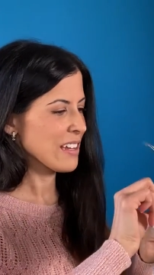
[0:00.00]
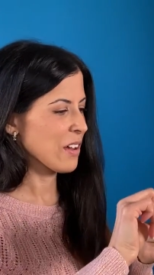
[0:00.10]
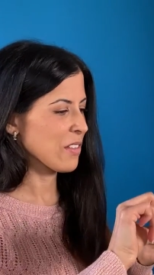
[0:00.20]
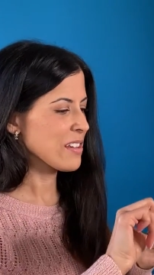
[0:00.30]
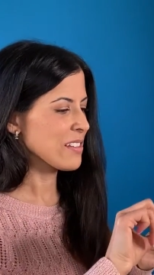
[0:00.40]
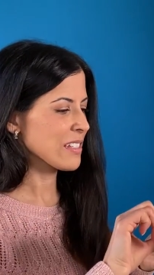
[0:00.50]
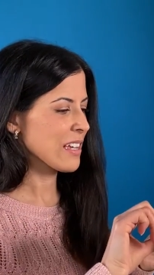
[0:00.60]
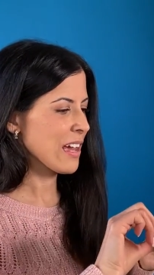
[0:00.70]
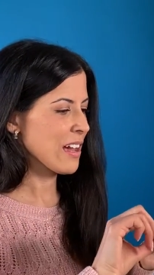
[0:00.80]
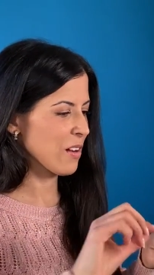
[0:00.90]
Now these
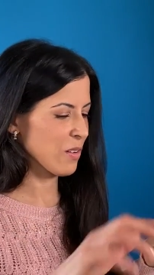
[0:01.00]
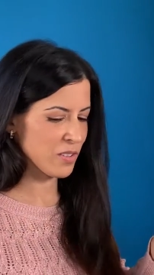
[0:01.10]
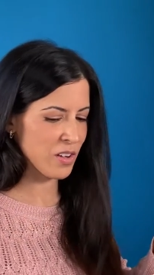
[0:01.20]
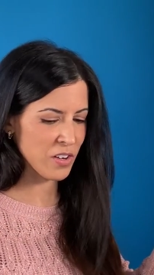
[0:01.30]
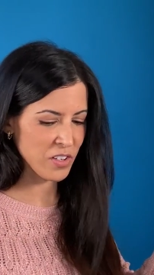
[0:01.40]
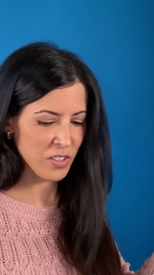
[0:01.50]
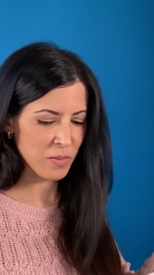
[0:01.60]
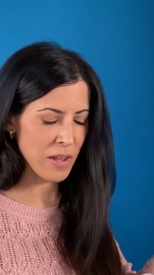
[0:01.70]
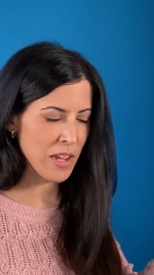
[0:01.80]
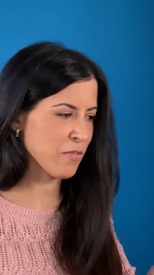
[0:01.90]
cows are just
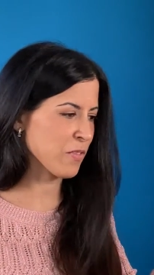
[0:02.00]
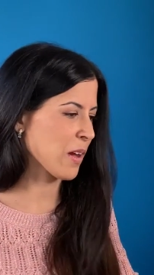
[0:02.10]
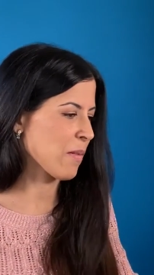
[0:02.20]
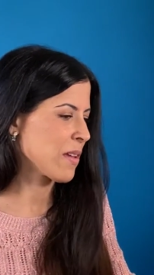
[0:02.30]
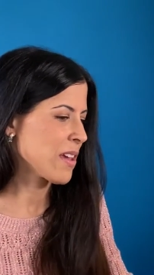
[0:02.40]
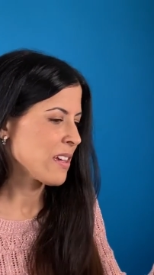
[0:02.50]
made from